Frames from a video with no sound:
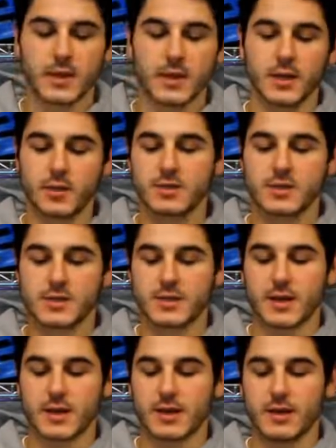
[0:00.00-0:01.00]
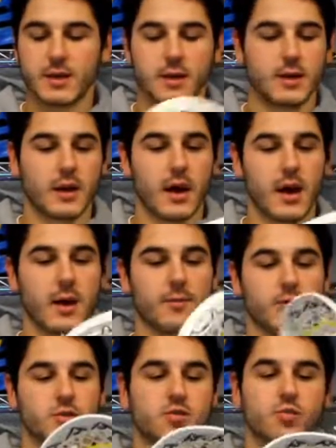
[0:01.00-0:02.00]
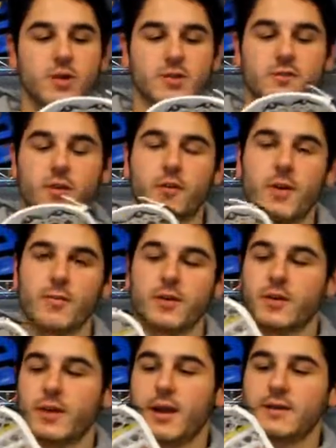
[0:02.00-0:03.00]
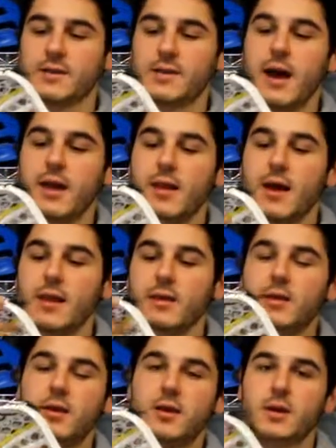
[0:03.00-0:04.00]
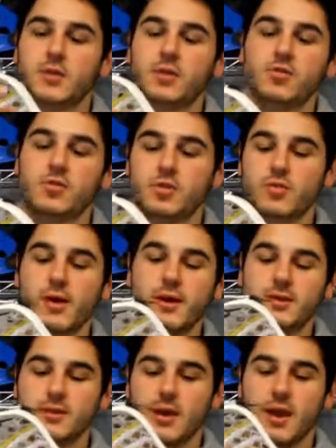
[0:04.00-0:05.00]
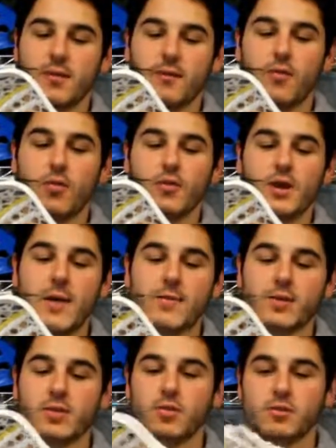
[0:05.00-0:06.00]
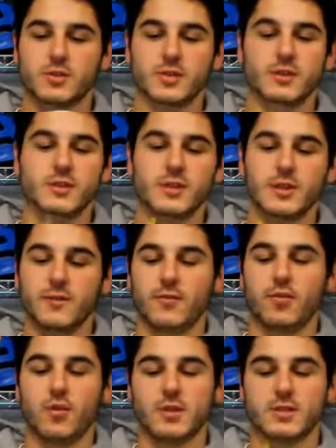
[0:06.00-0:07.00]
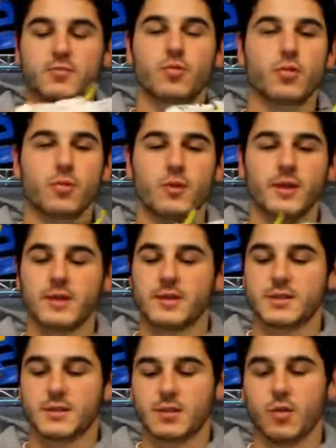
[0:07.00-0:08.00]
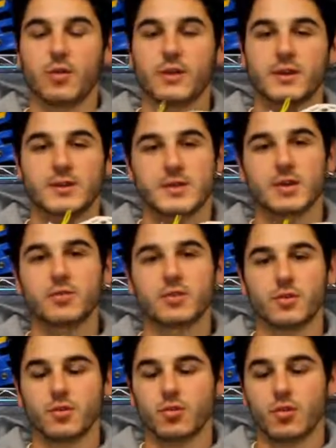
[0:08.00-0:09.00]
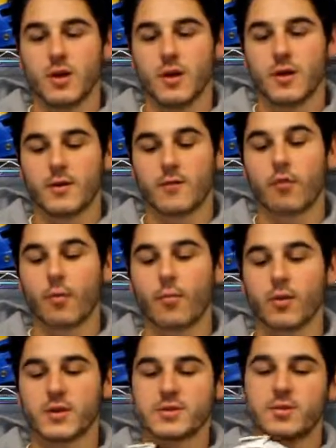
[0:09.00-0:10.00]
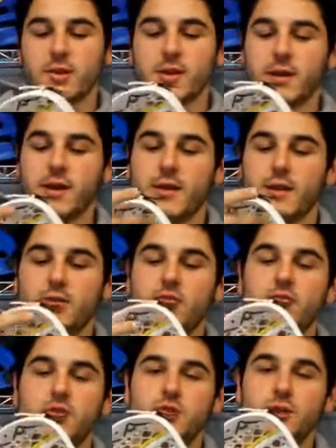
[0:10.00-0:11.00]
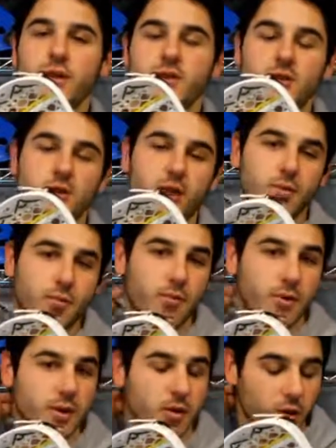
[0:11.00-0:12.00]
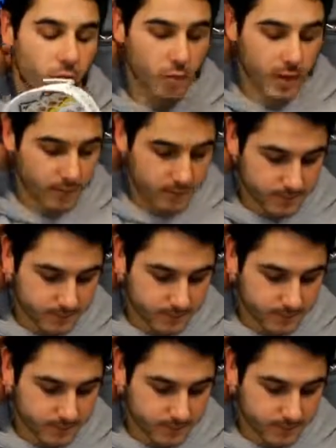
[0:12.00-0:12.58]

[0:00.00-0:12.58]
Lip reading: here's a stick, the Drew Westervelt replica that has a nylon, 2 straights, and a 4-diamond U. So this is going to give you a smoother release, only a single U, 4 points on it, and then 2 straights are going to be pretty low whip.